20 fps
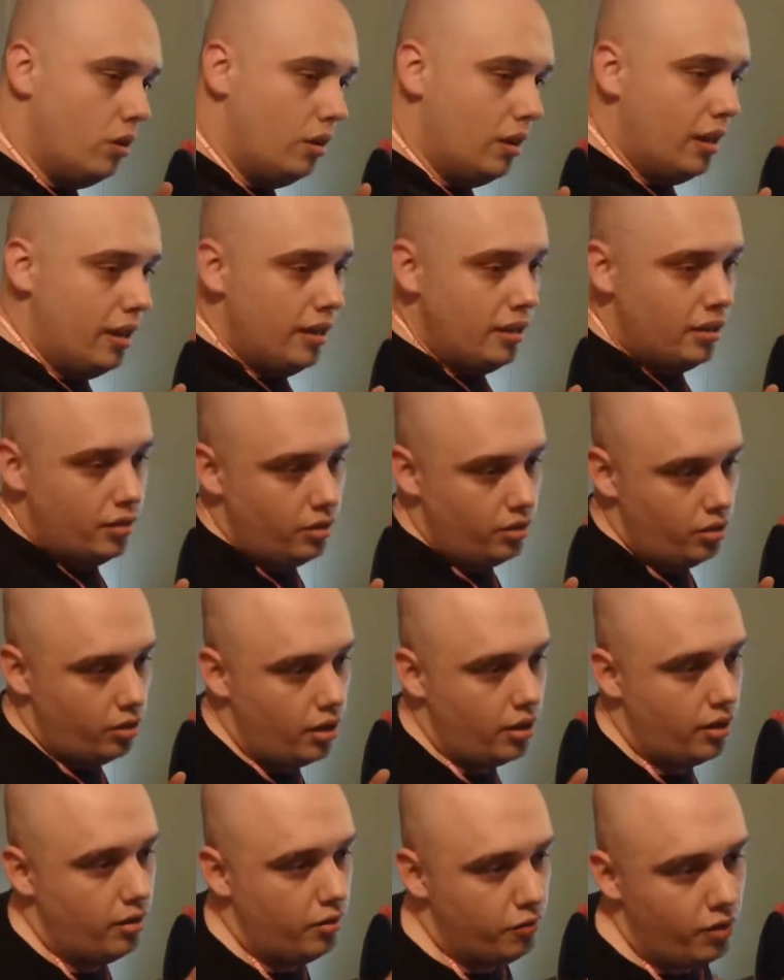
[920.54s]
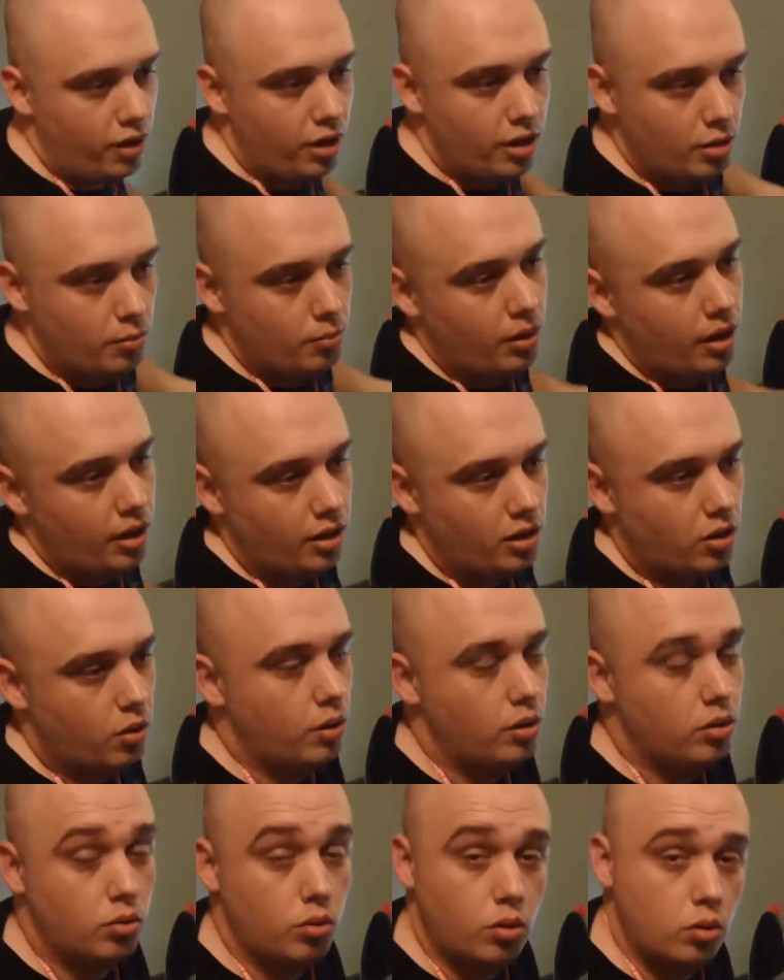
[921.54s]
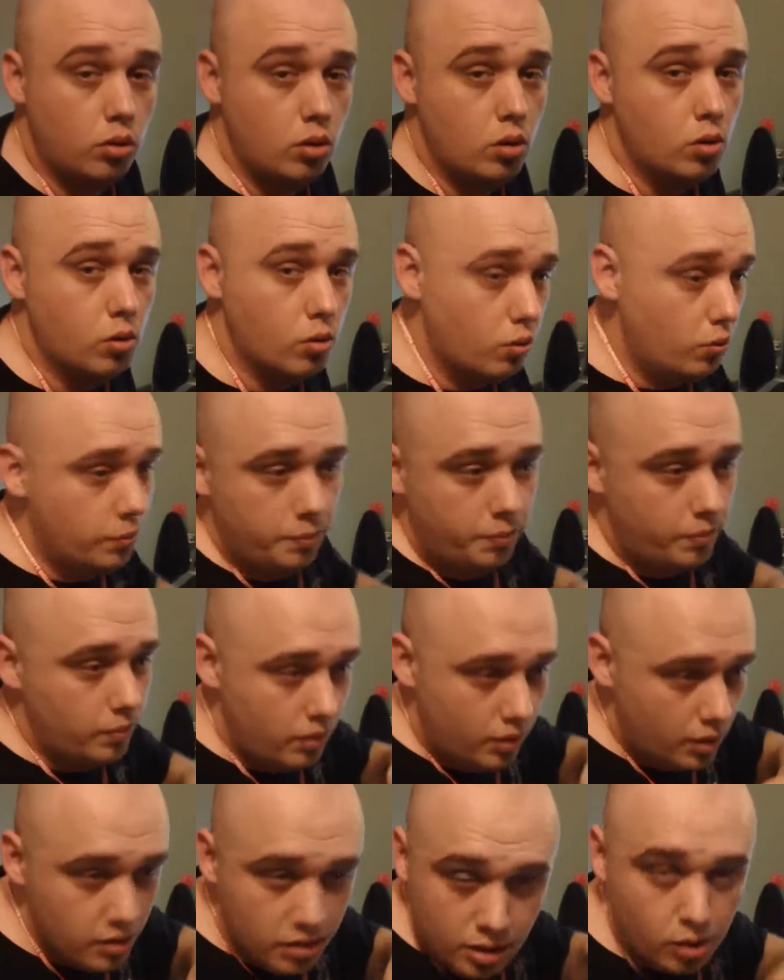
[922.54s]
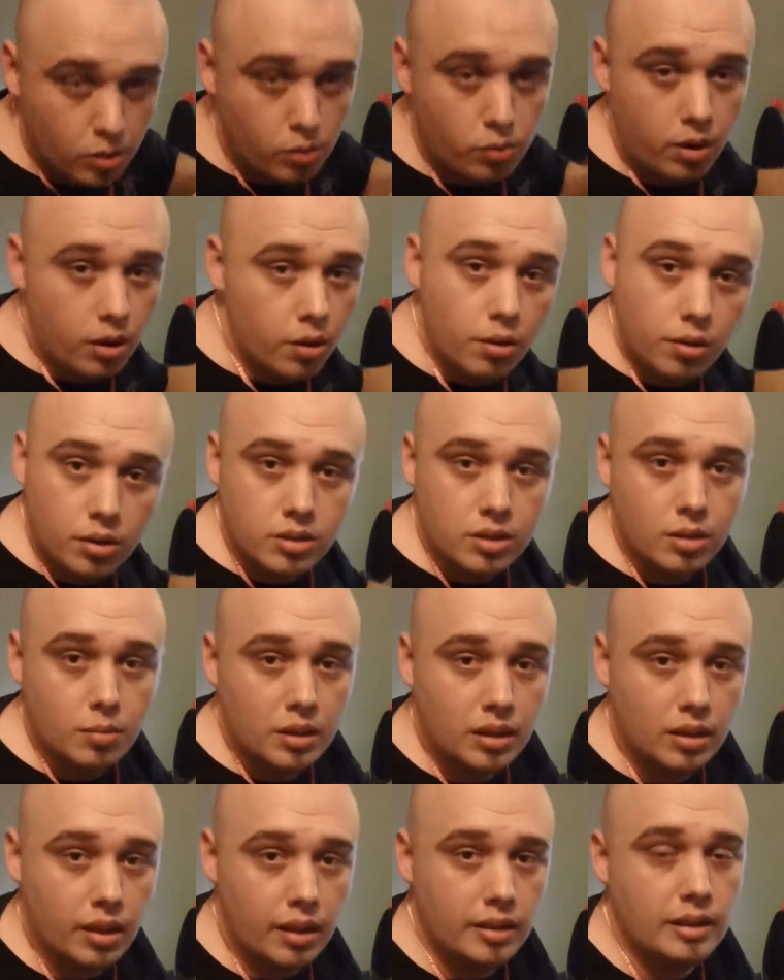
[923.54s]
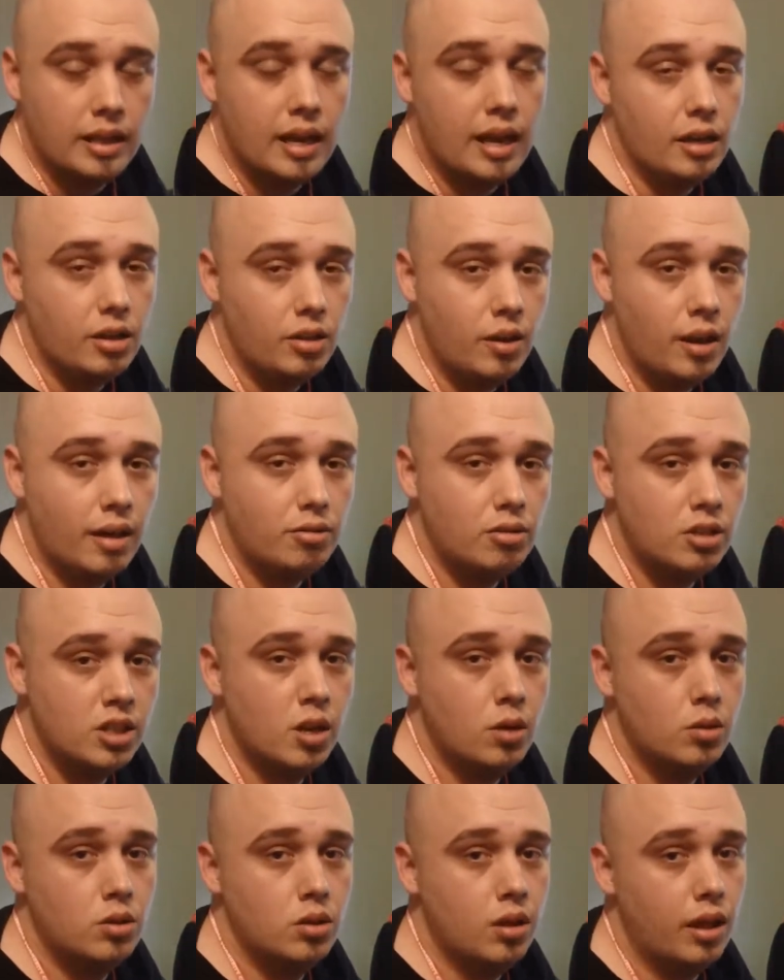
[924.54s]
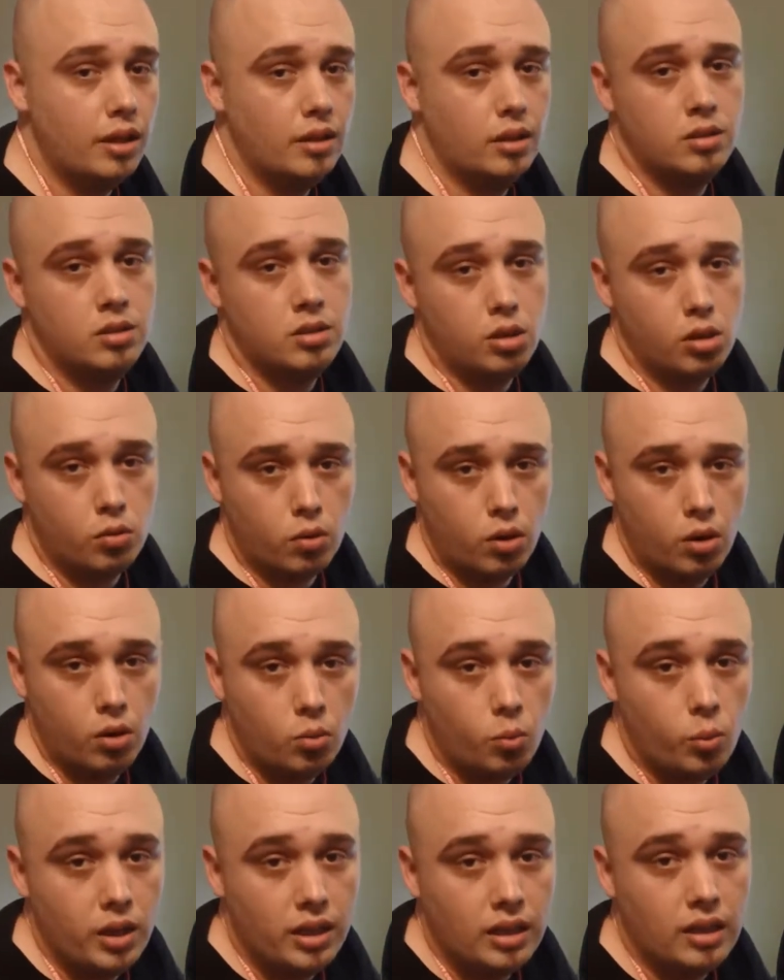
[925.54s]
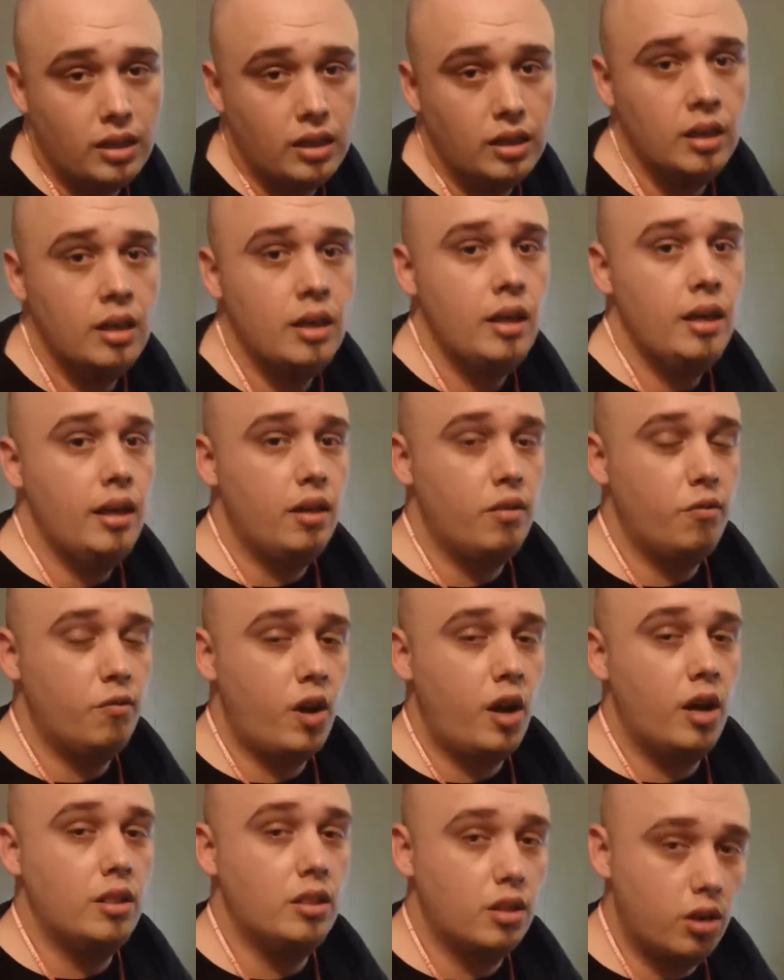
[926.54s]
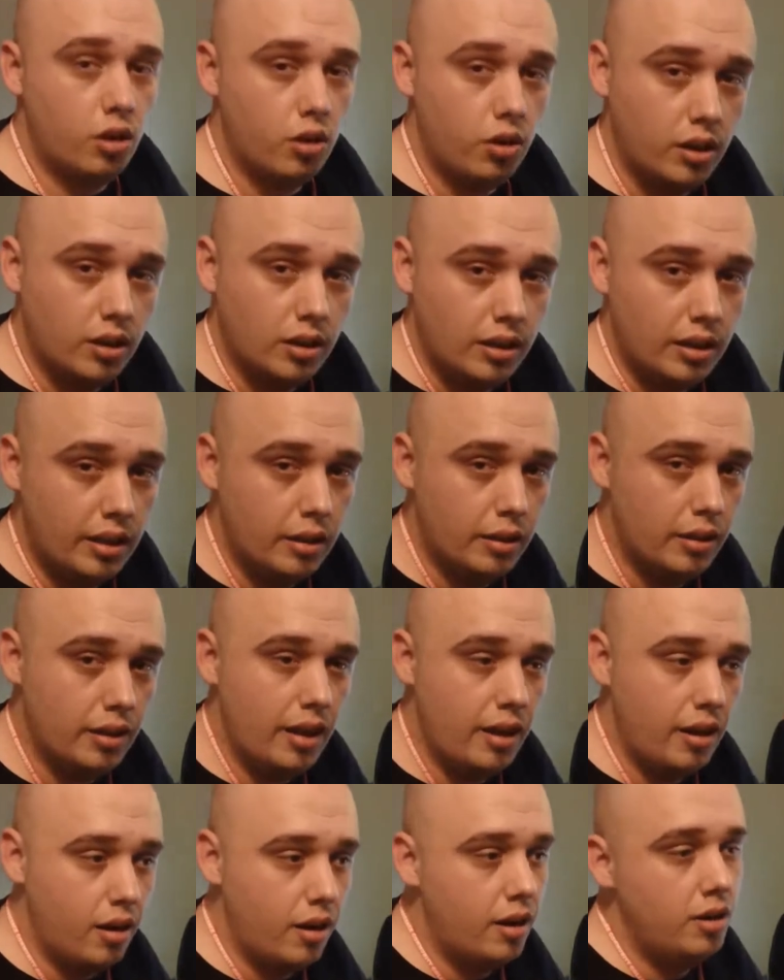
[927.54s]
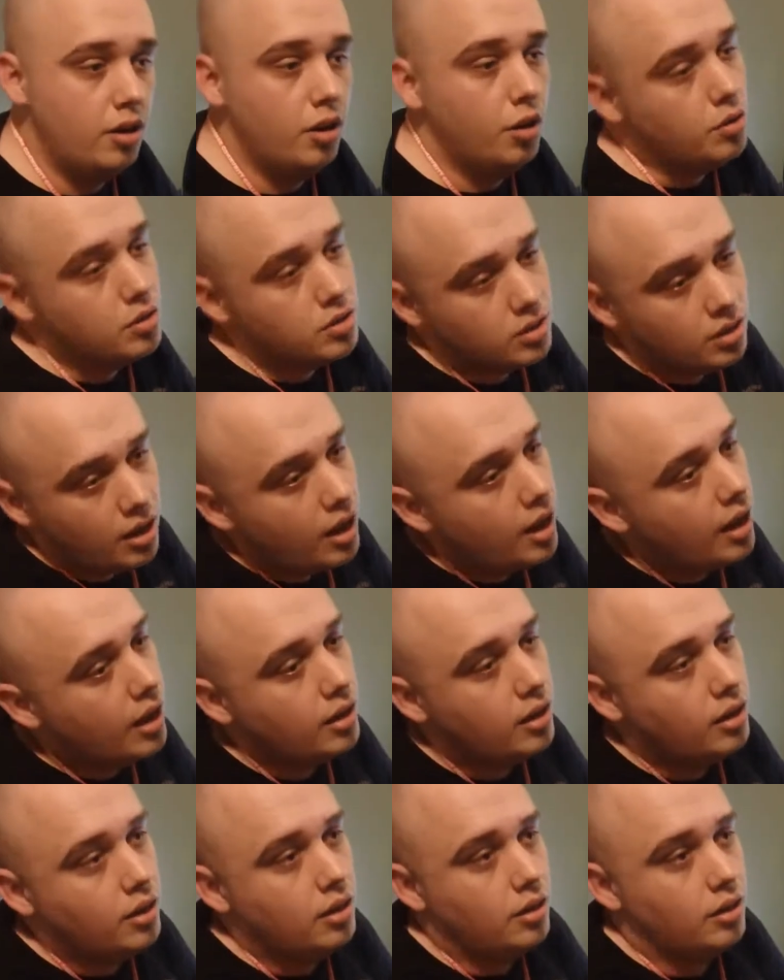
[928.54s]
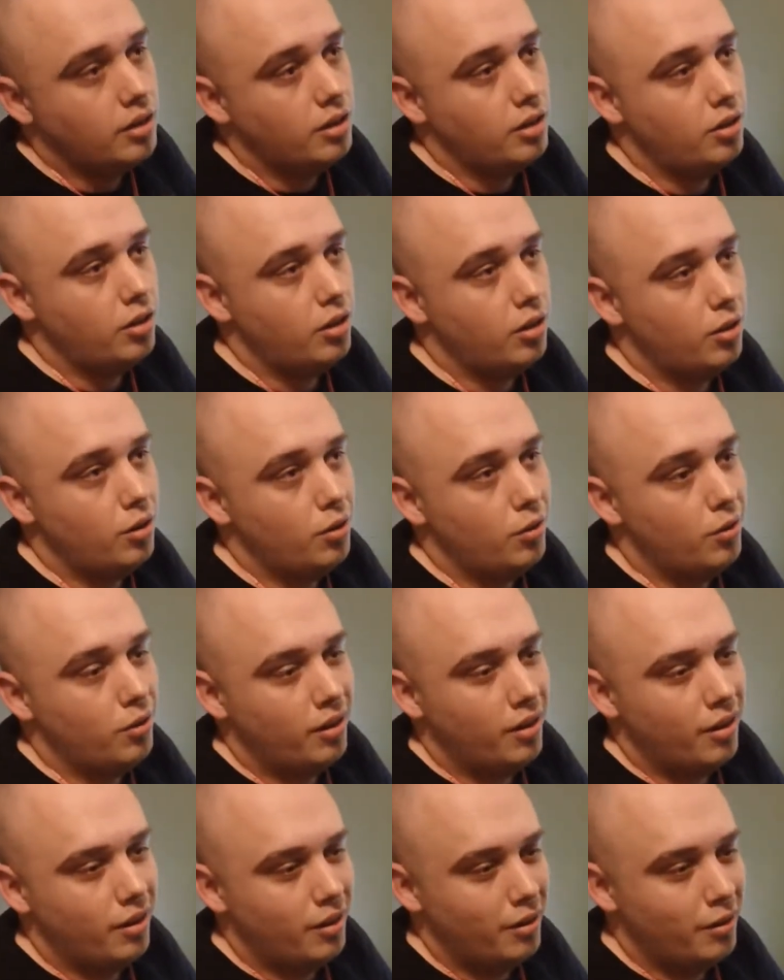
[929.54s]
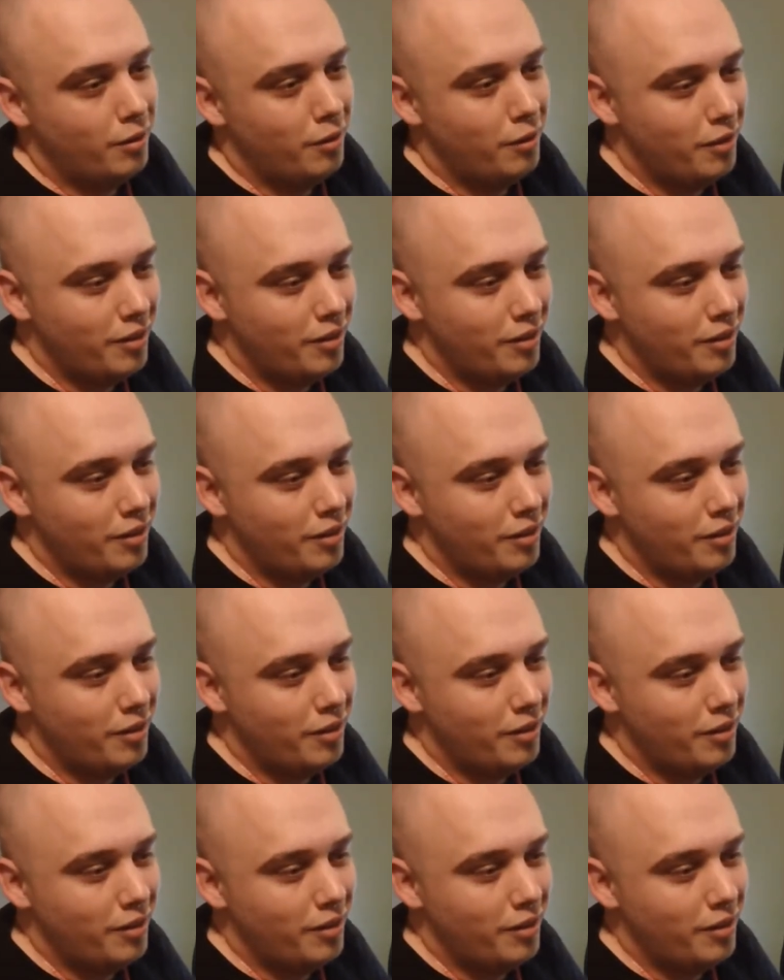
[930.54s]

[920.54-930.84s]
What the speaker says: Like, you're not going to find it by going through Google, the Silk Road or something like that. You have to go to like the Silk Road wiki and find the current link there. I know it's not, you know,